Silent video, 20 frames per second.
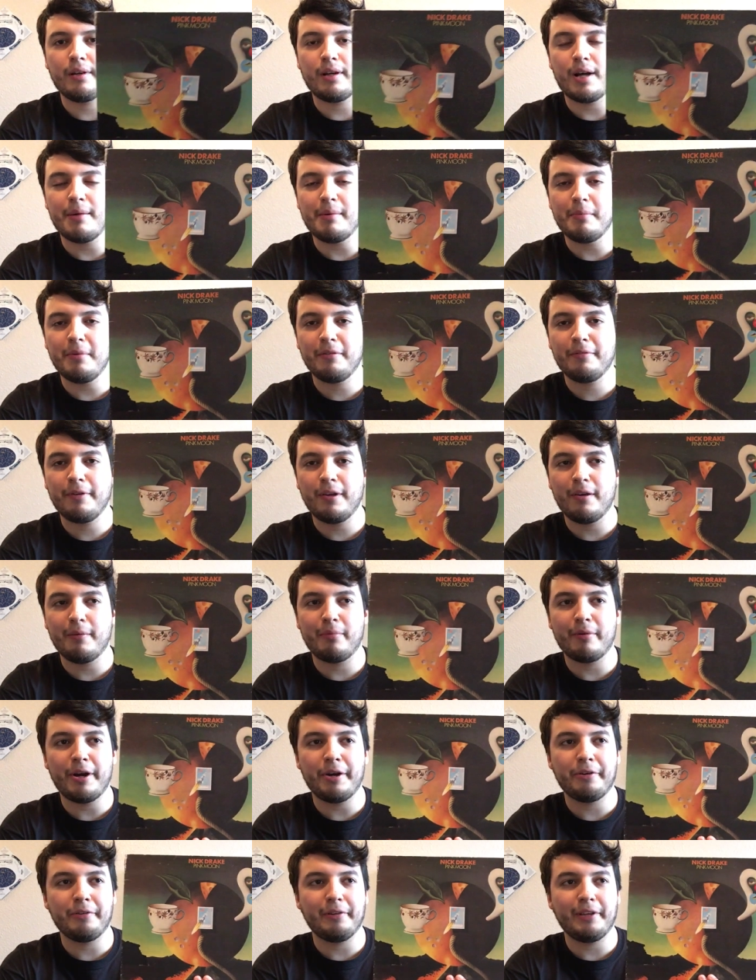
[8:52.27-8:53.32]
I'm a big fan of
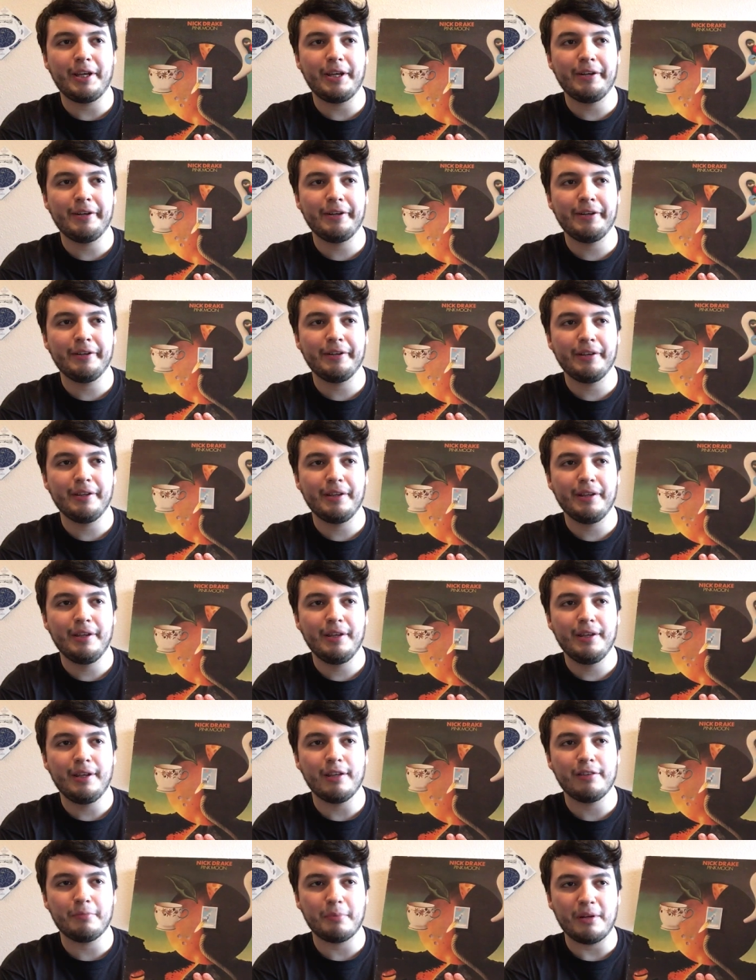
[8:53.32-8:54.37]
Bryter Layter,
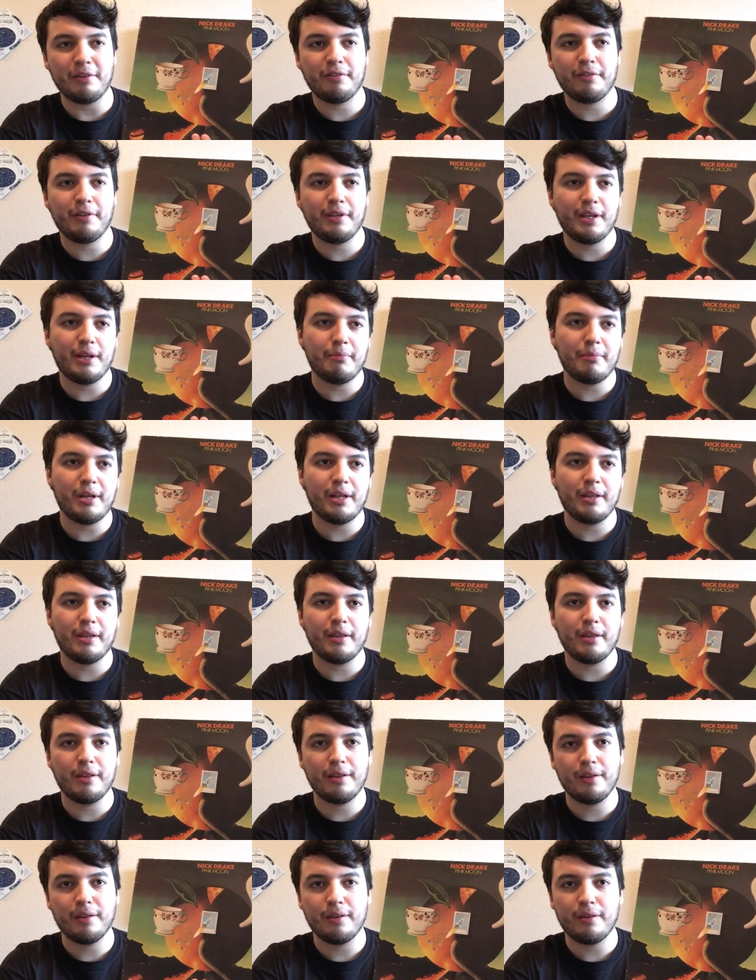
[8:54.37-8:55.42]
especially. I'm not.
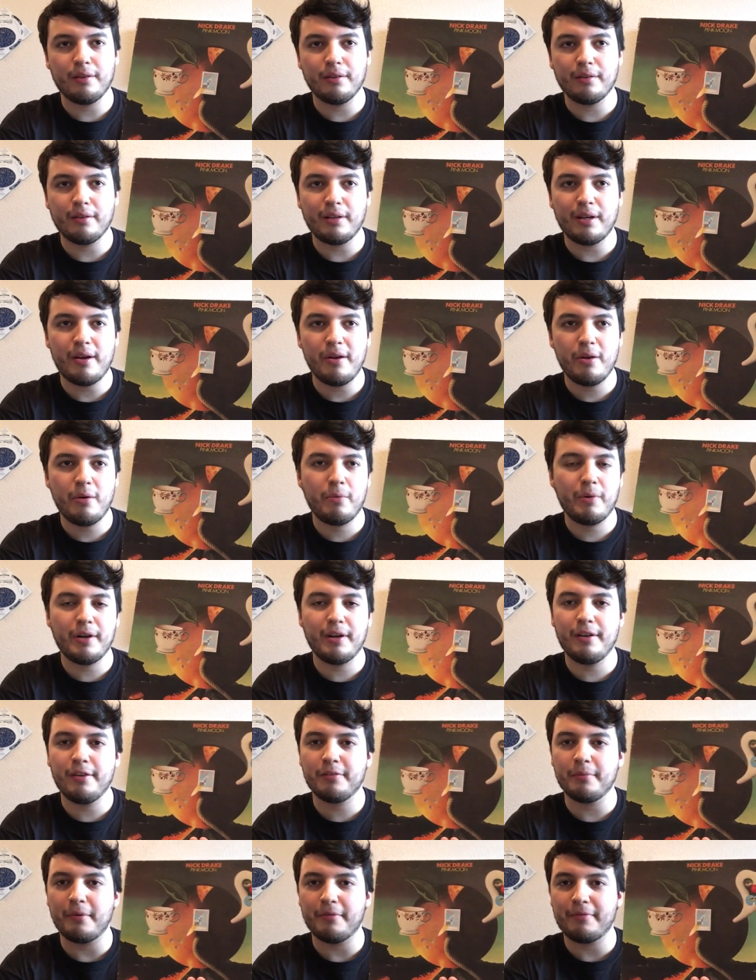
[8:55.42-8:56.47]
I don't know what
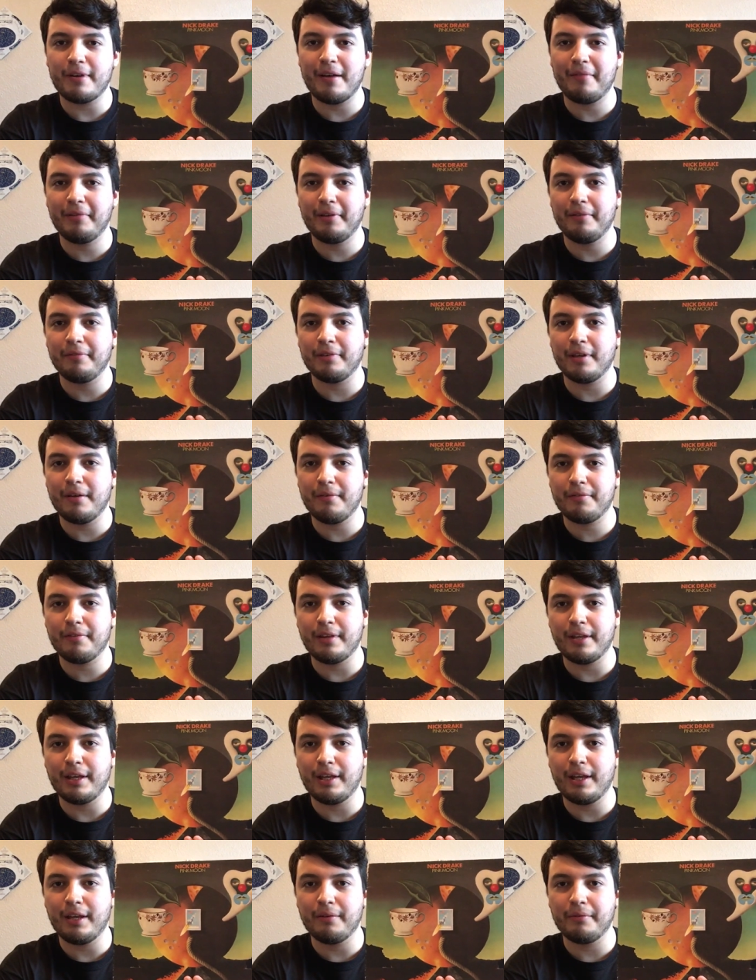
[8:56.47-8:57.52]
it is about Five Leaves Left that
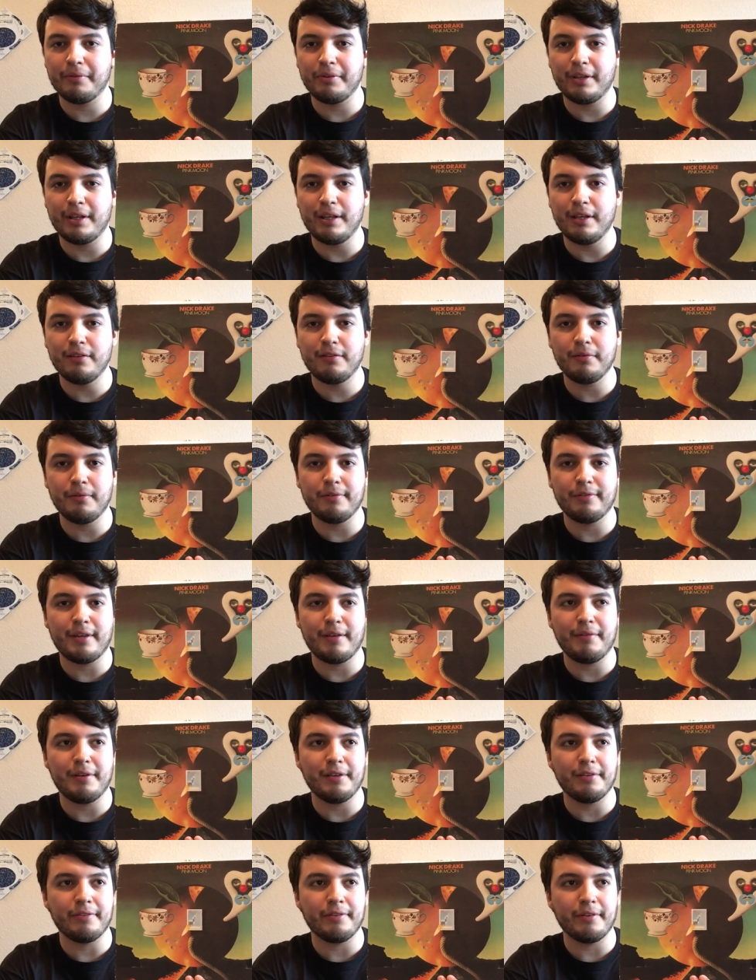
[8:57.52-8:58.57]
I can't really get into as
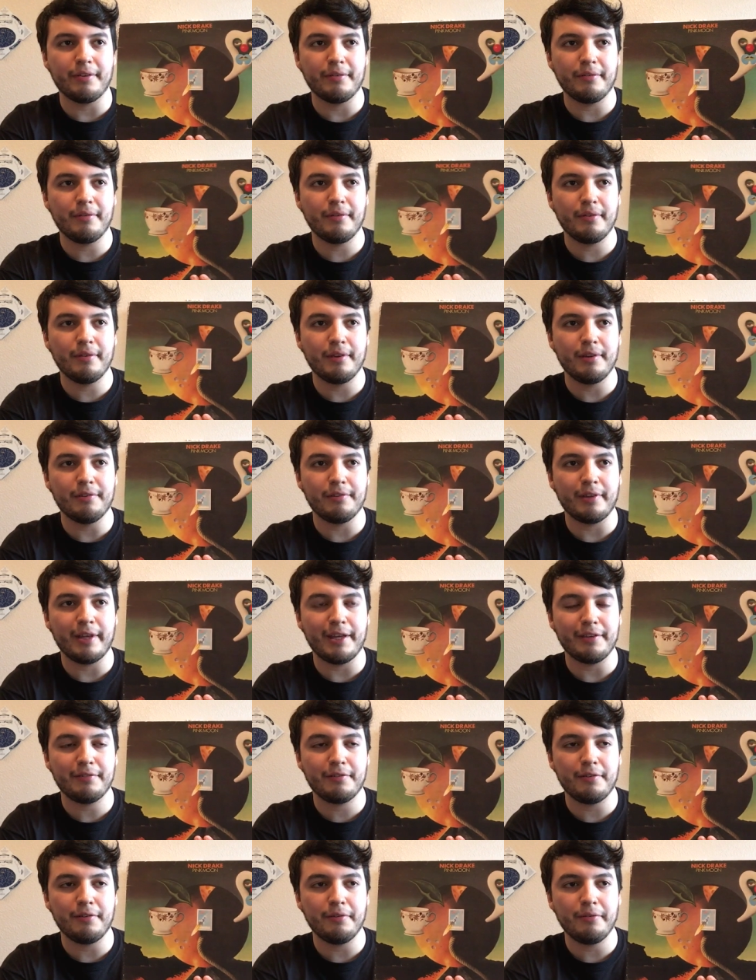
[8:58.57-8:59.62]
heavy as the, his
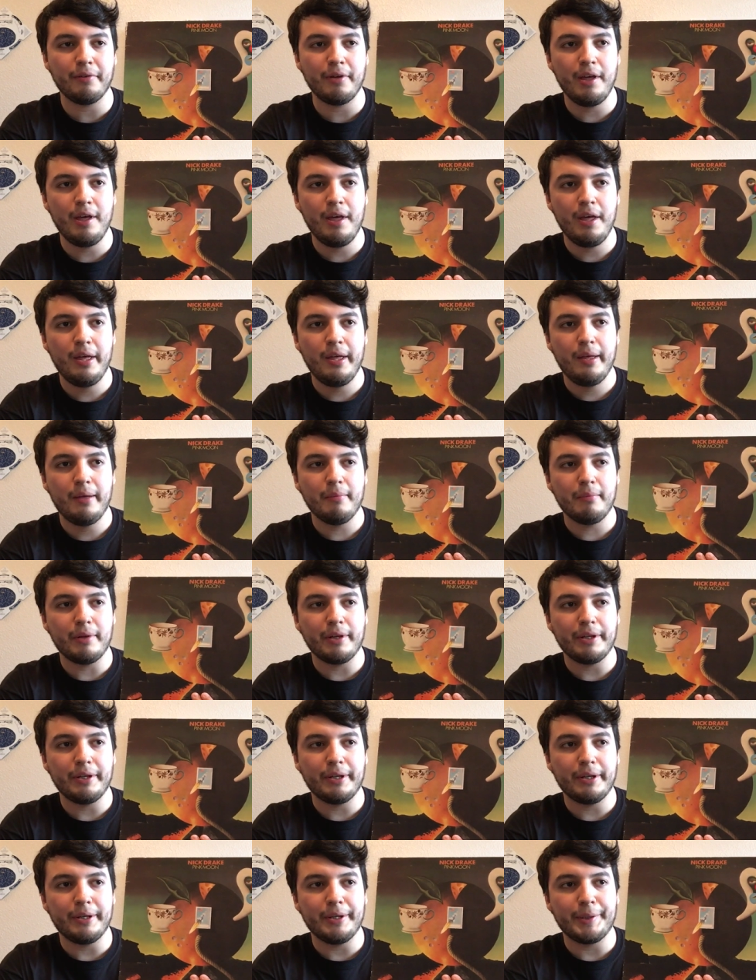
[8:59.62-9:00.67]
last two,
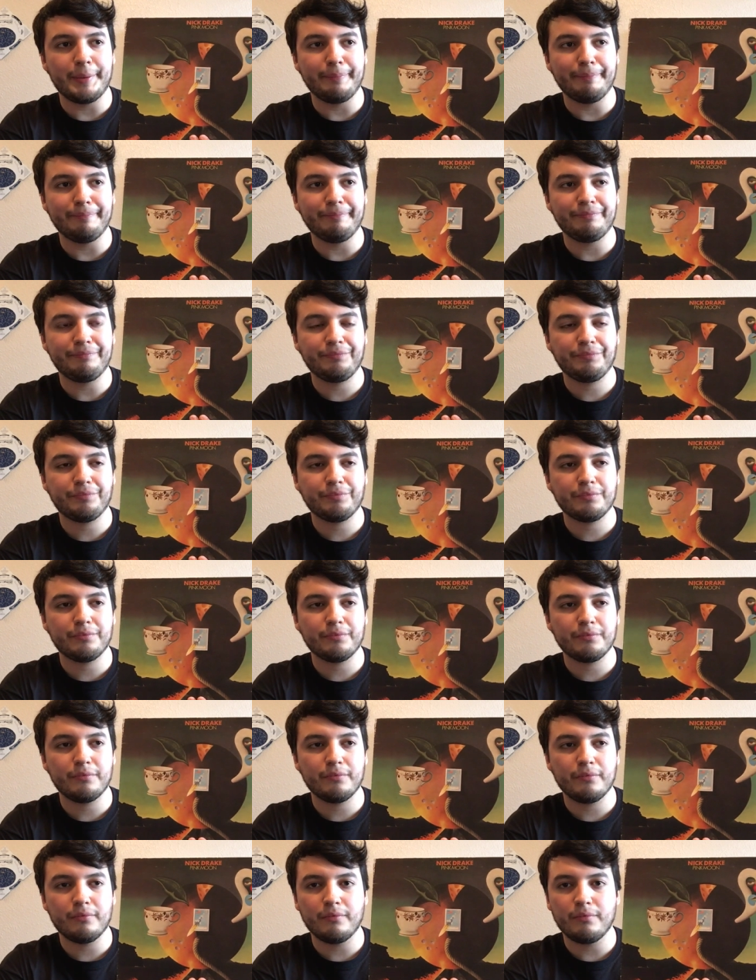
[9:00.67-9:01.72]
but um,
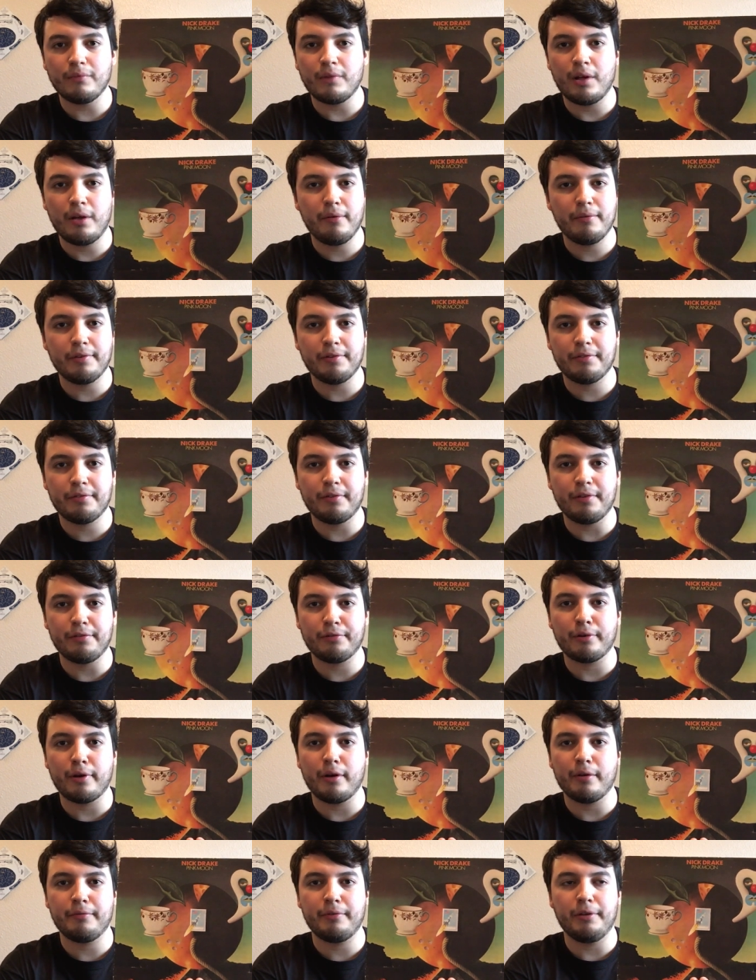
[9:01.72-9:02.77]
all of his
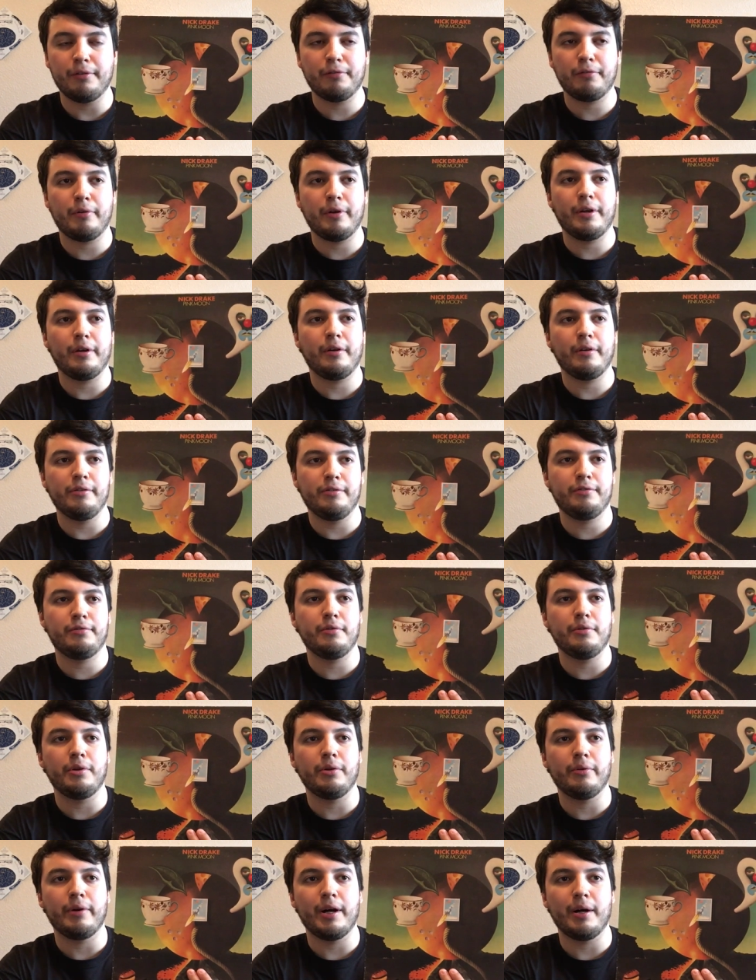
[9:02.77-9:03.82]
discography is great. All his studio